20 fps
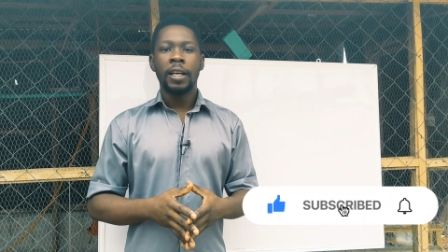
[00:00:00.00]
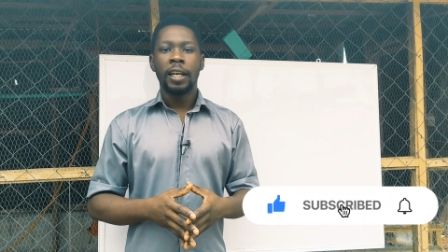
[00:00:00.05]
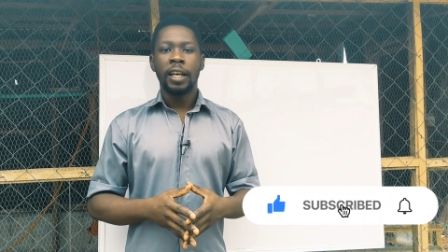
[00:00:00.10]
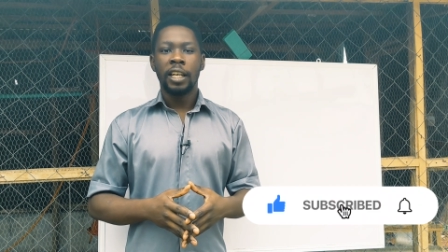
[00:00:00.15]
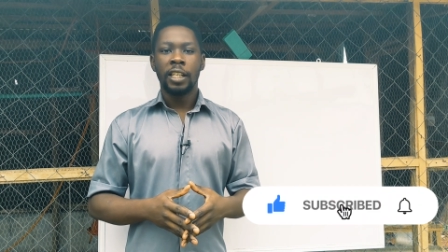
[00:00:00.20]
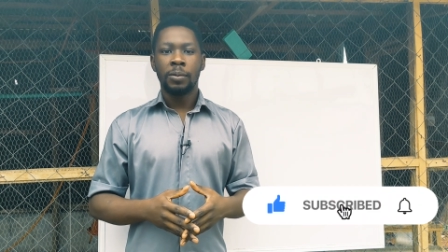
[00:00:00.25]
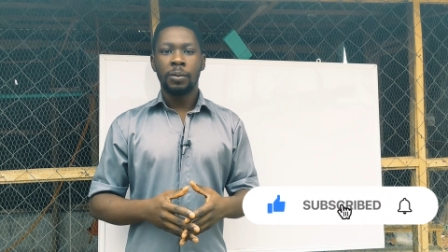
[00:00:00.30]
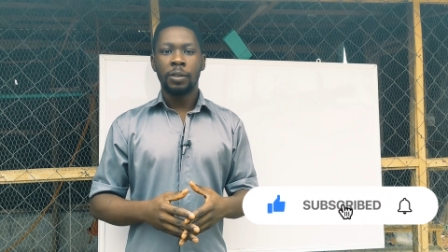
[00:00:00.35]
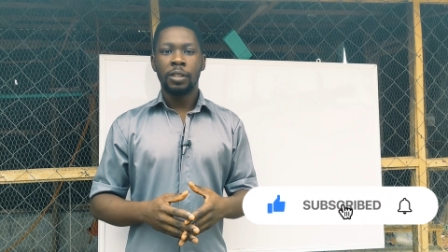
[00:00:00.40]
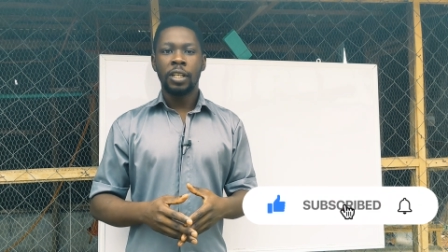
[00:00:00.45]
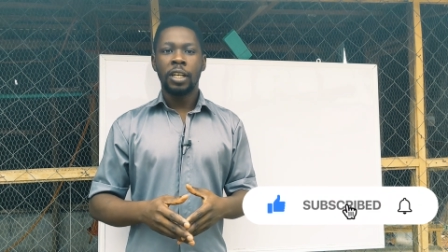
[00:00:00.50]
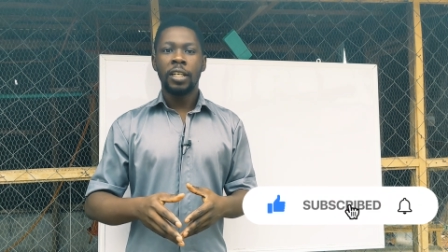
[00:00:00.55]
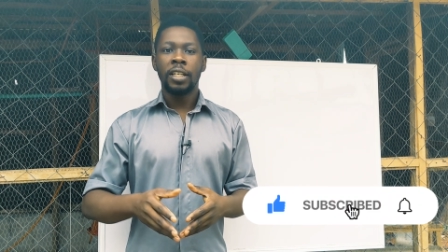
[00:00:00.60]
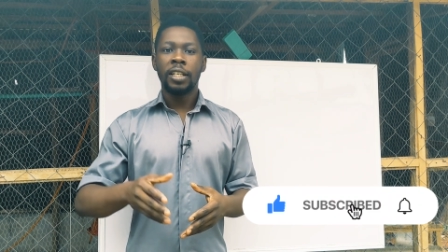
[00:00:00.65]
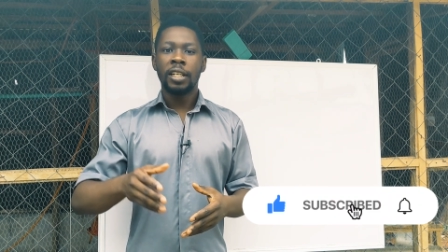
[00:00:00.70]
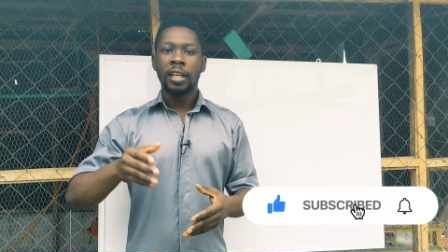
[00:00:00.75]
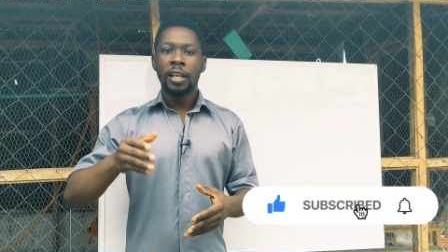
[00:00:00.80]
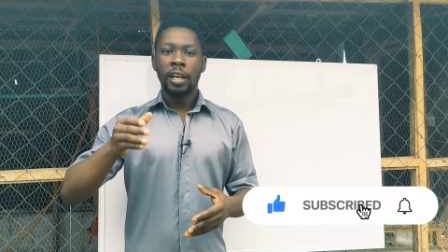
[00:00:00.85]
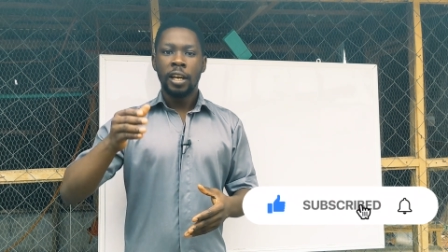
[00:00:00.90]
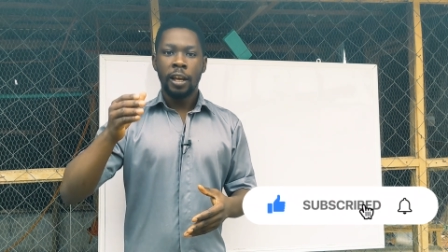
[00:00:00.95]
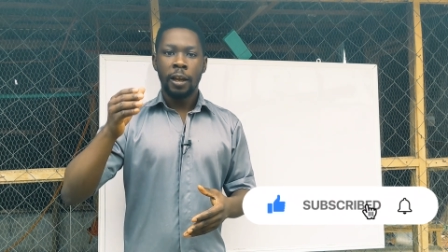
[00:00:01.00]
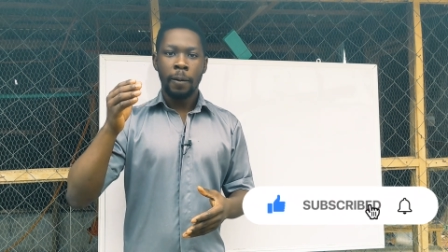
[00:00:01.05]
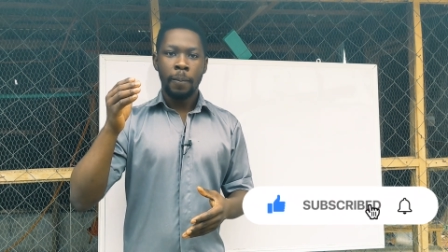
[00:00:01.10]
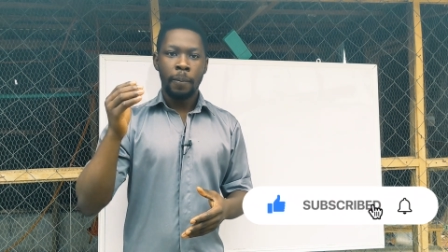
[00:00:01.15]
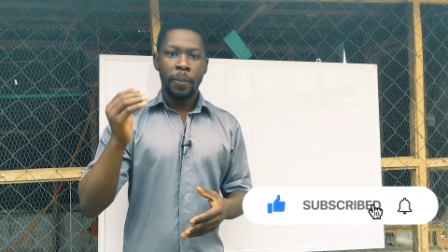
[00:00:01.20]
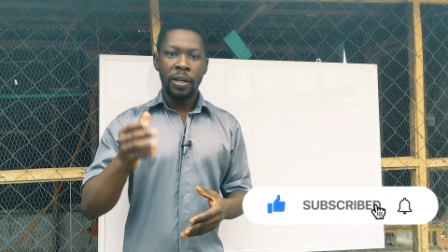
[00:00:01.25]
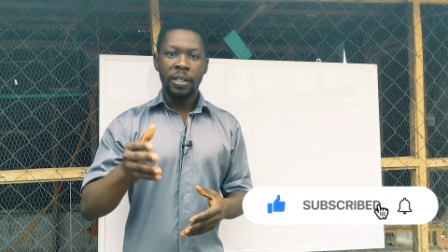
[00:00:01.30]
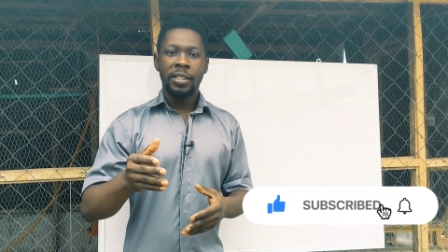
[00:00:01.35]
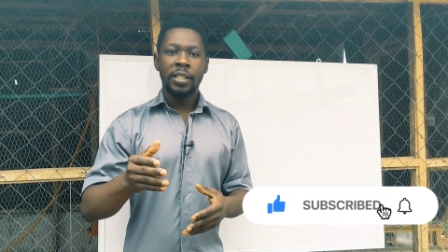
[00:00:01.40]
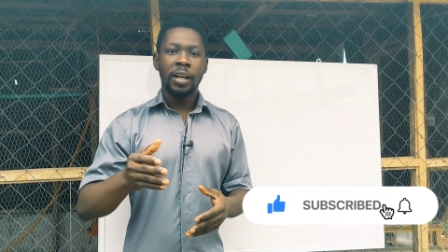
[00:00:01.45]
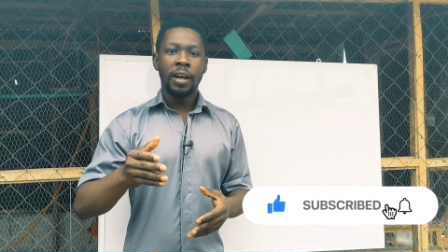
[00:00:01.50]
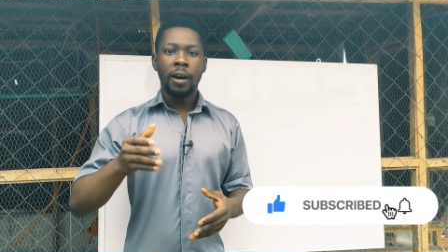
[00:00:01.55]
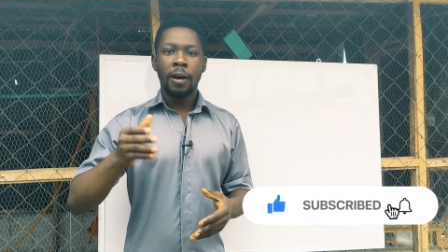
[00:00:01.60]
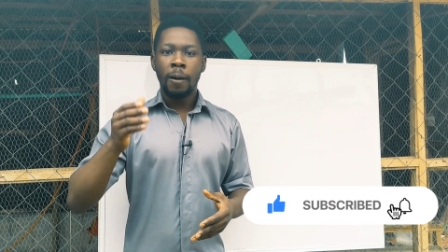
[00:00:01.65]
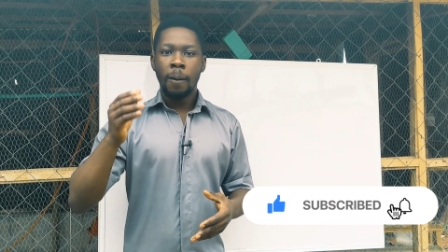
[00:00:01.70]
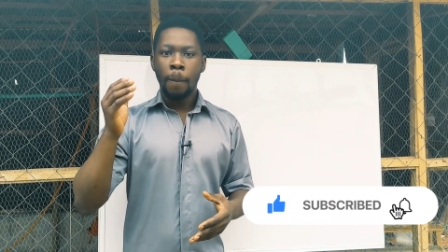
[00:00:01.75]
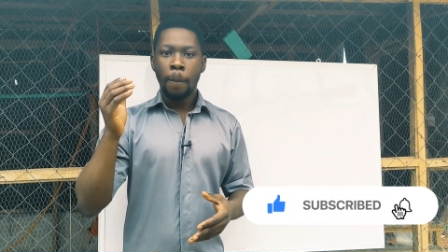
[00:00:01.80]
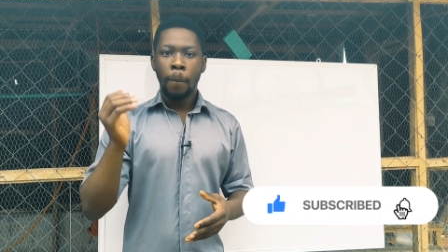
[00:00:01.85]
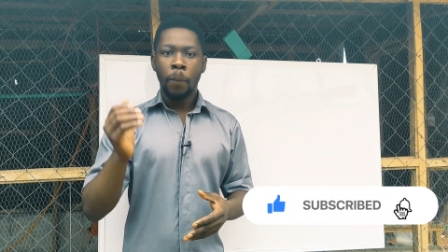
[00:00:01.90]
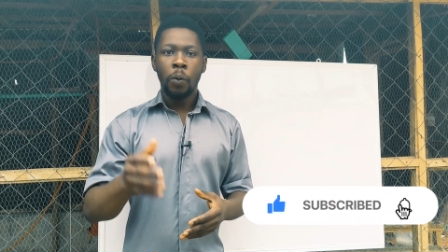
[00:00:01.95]
especially a better
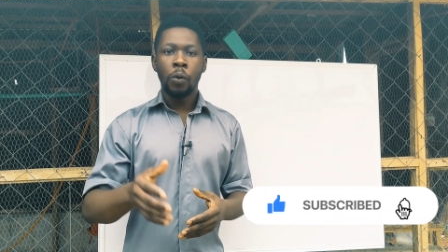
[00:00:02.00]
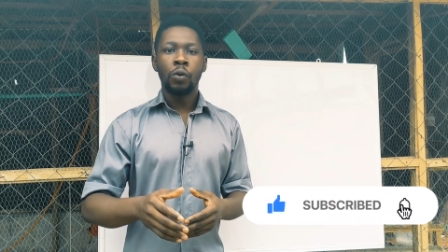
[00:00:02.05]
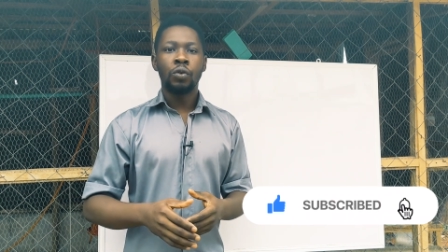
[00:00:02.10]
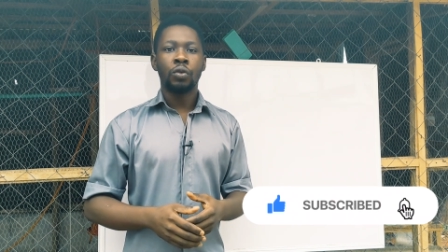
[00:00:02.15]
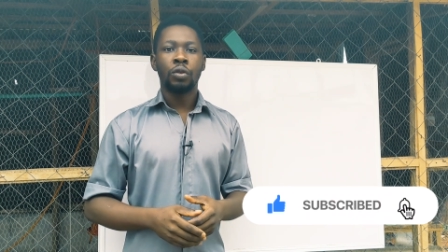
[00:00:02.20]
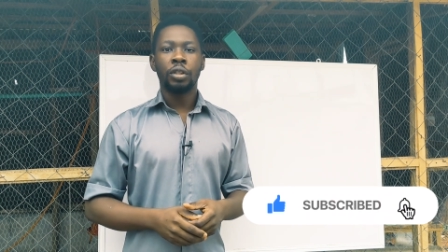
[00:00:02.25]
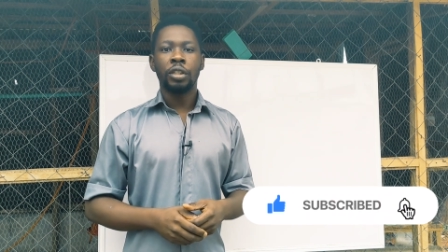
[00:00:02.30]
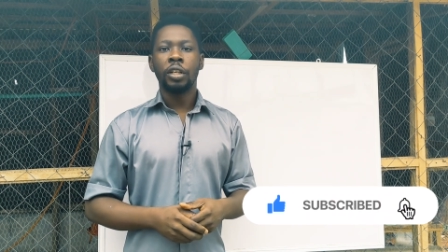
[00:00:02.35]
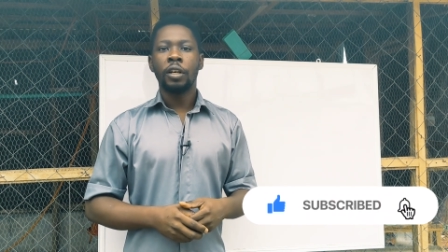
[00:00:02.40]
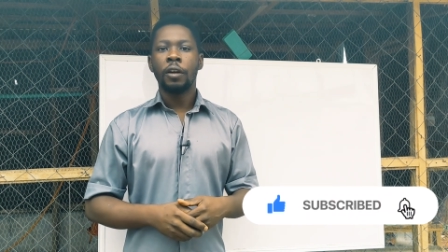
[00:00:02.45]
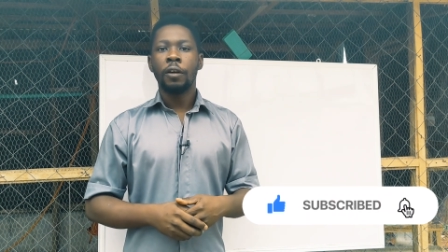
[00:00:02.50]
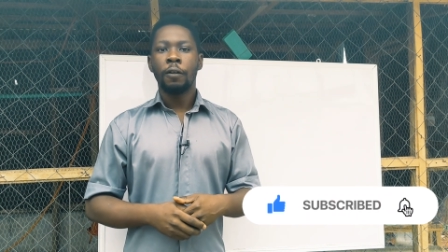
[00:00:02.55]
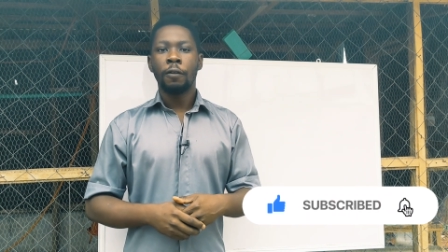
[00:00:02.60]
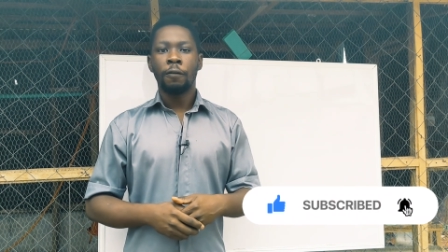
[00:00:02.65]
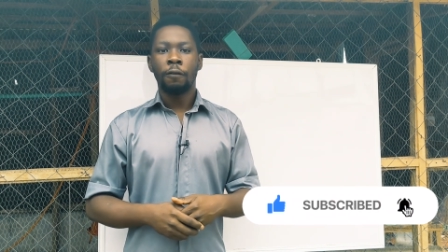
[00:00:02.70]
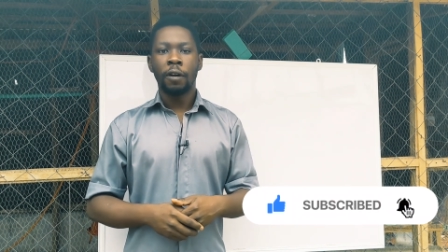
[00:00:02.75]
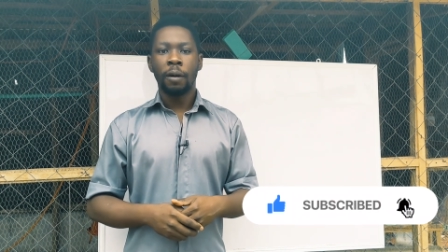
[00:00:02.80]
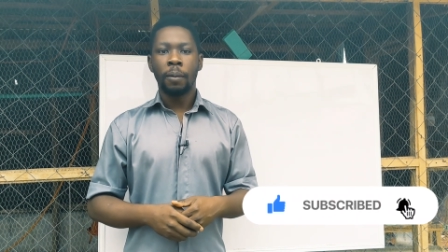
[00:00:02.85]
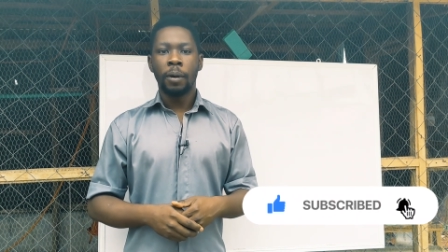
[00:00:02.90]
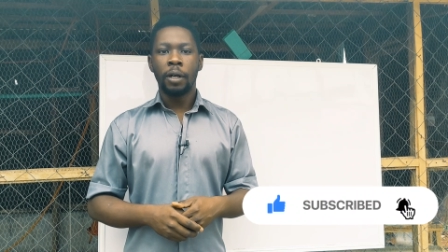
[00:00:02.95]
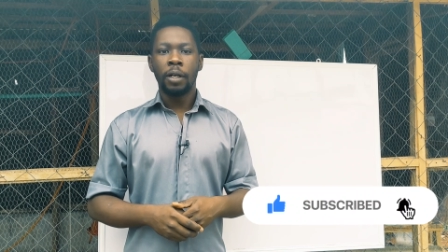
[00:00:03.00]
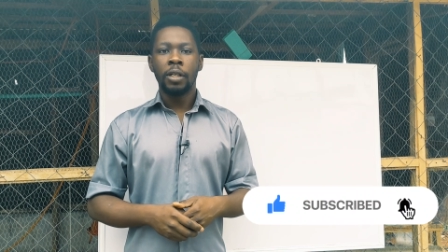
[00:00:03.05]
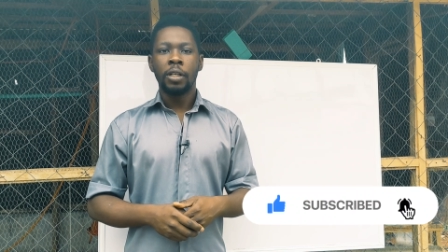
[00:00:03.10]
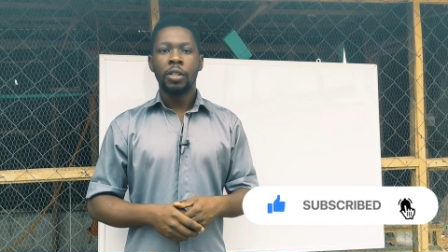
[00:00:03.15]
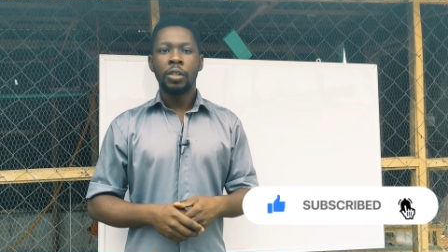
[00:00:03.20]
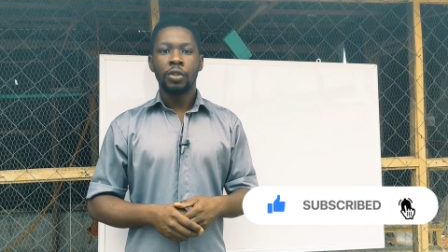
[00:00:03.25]
poultry farmer.